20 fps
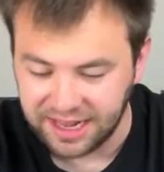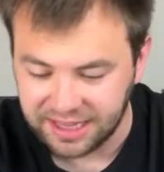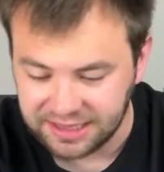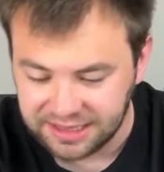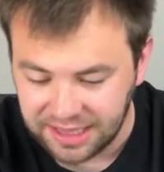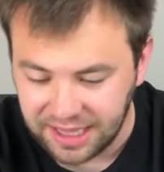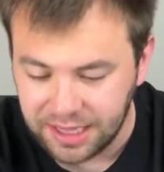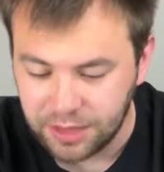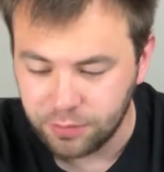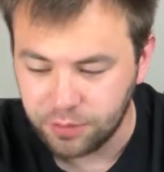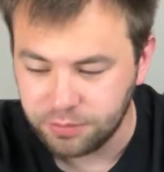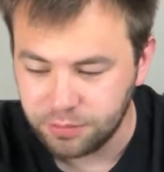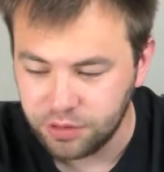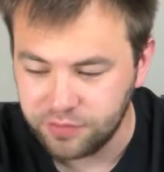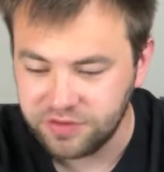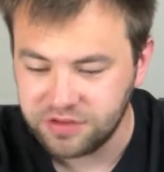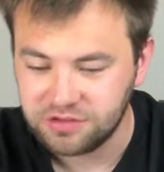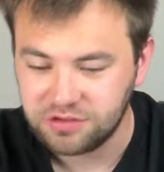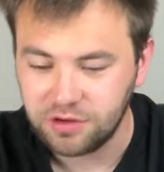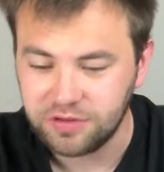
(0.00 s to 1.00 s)
I like when
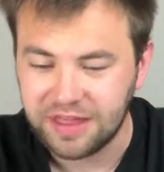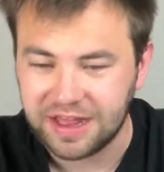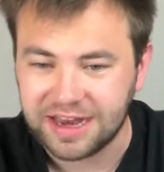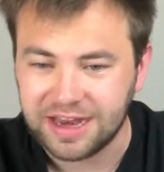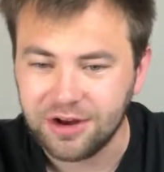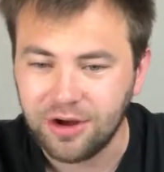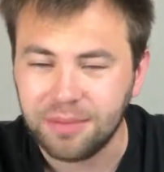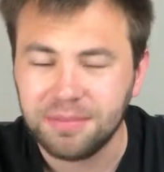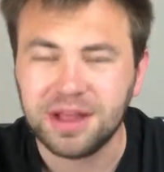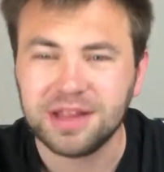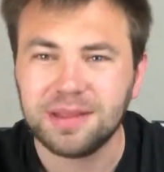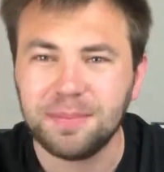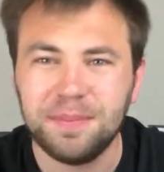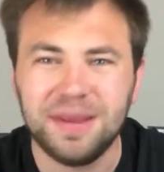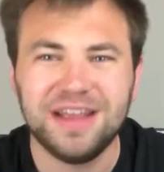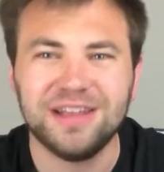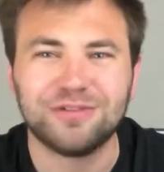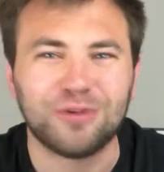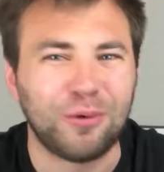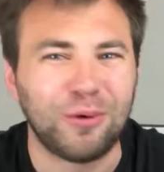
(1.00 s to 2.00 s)
movies do that. I'm not the
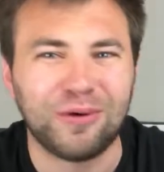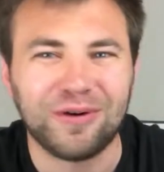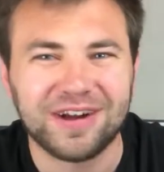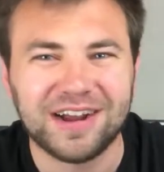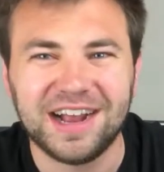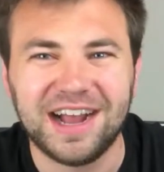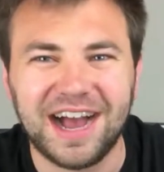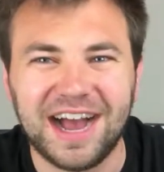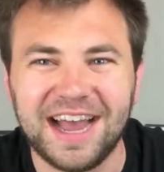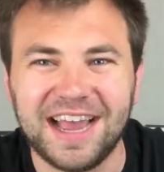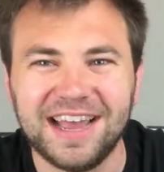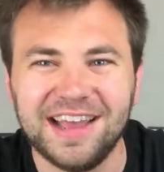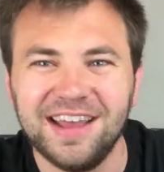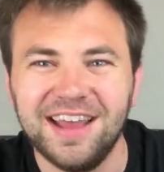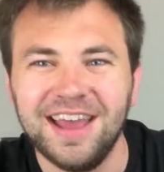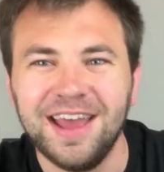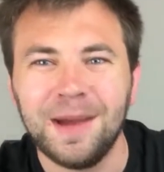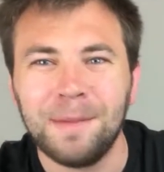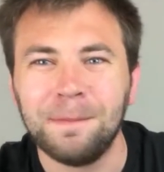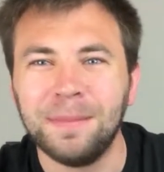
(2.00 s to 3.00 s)
biggest horror guy,
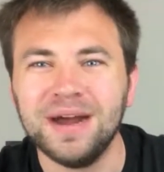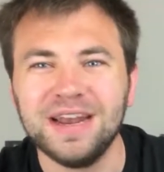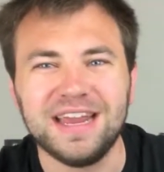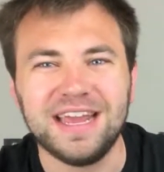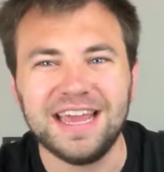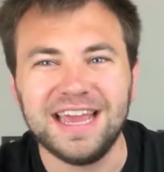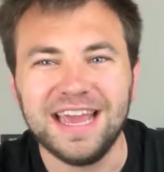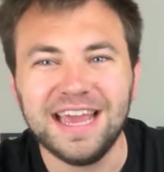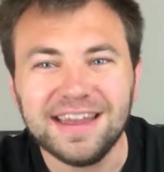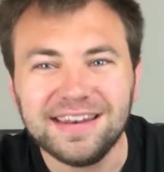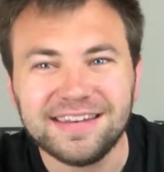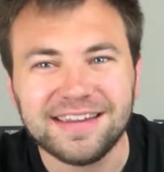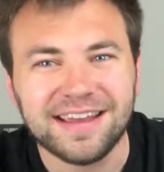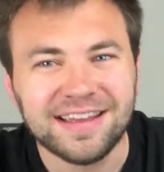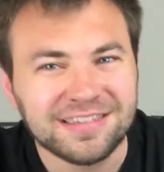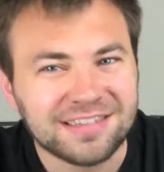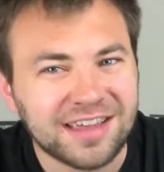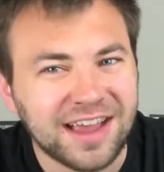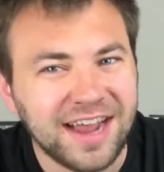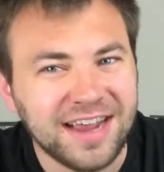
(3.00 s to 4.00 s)
but It
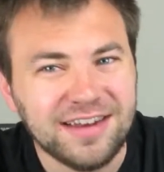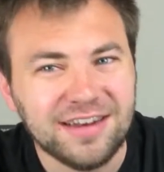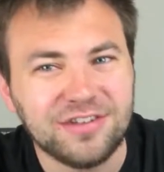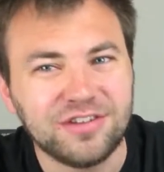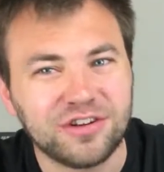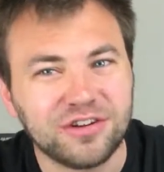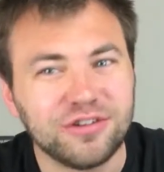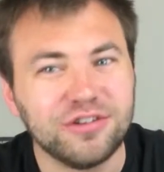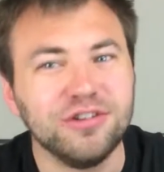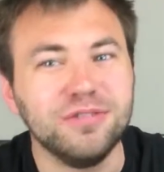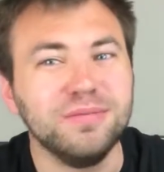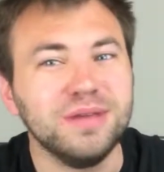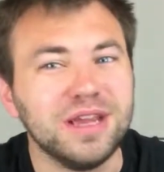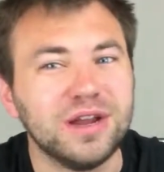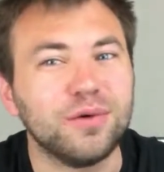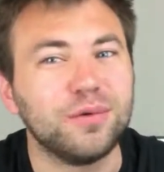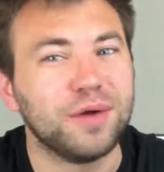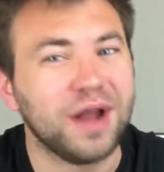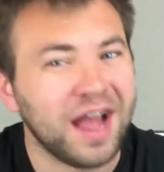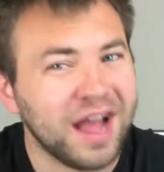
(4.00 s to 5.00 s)
has kind of turned
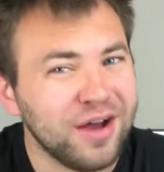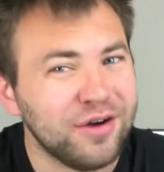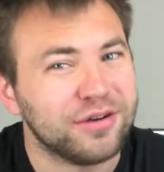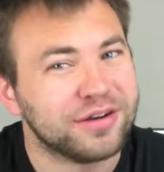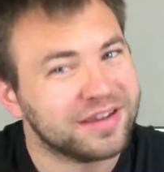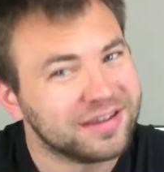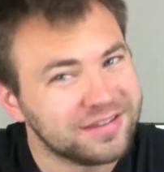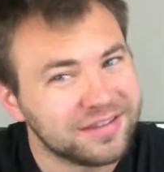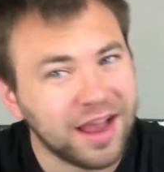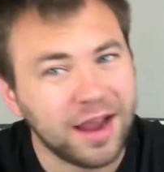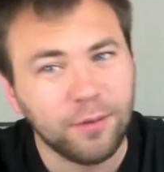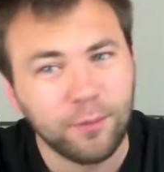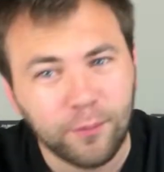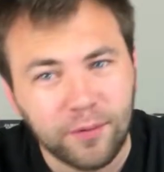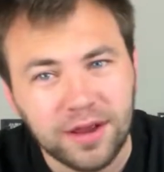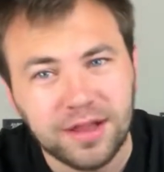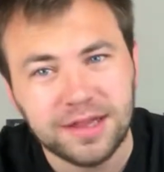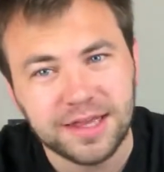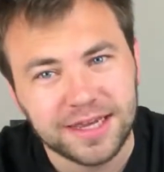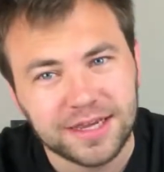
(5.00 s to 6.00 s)
me around because I
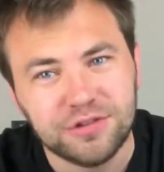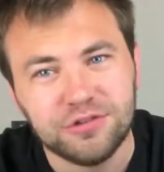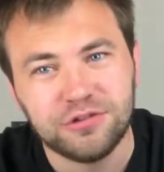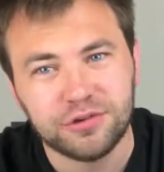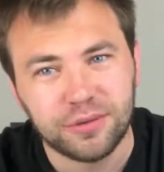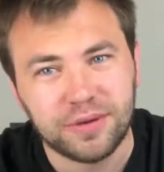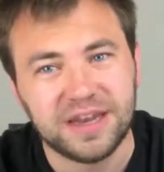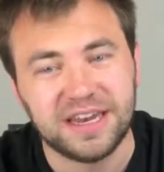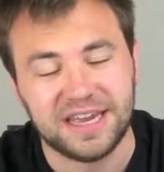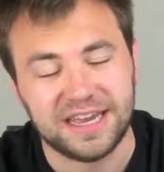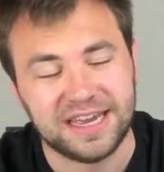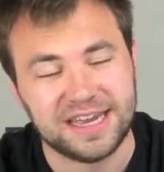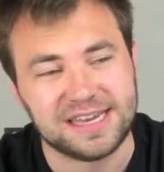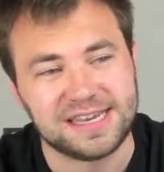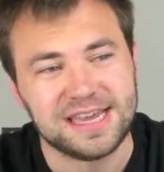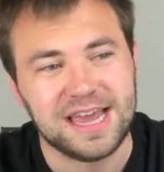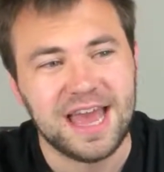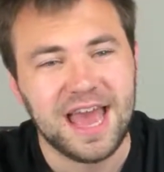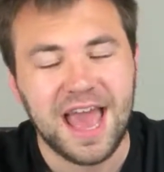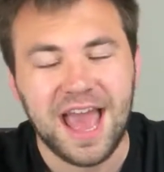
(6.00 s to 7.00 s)
really enjoyed
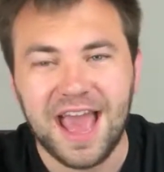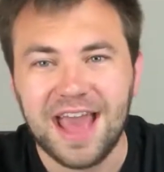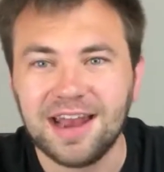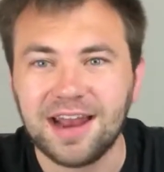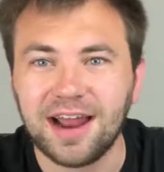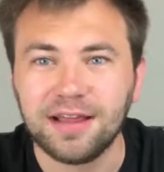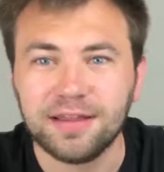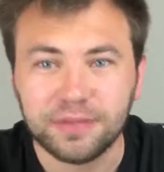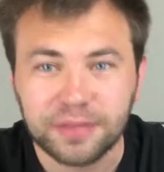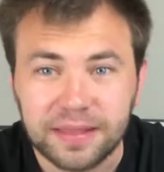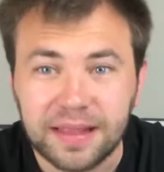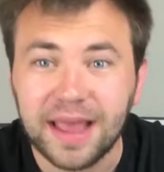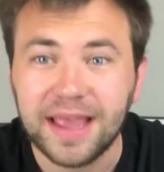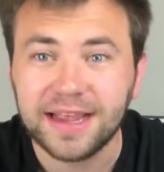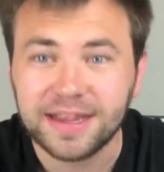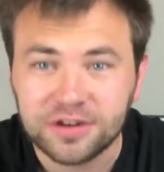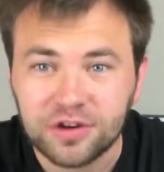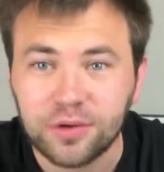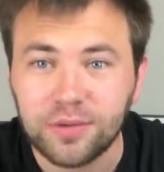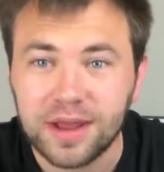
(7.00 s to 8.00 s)
It, and I
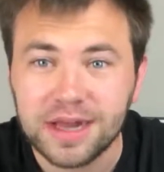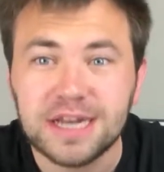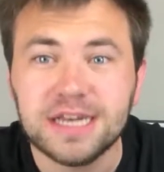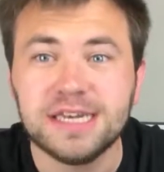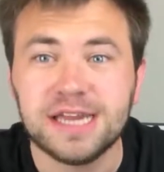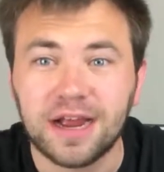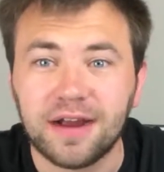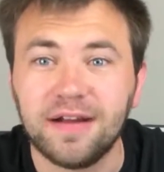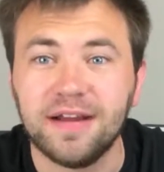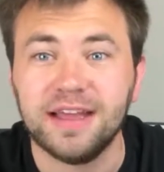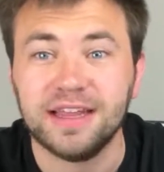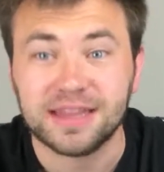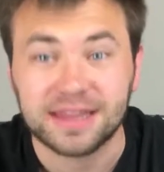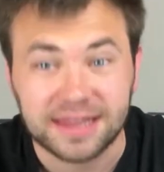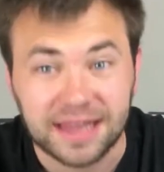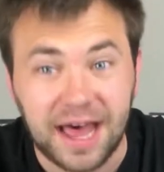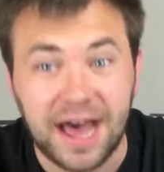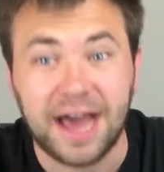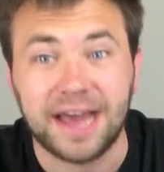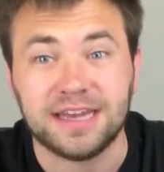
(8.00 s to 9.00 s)
liked Hereditary a
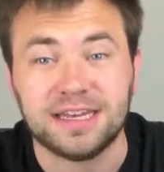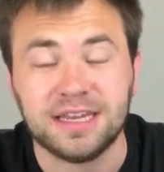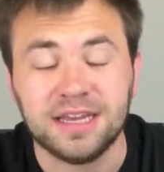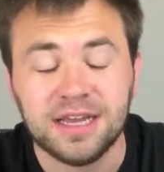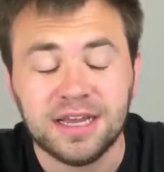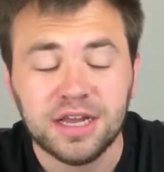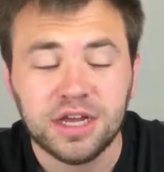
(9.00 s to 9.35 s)
lot.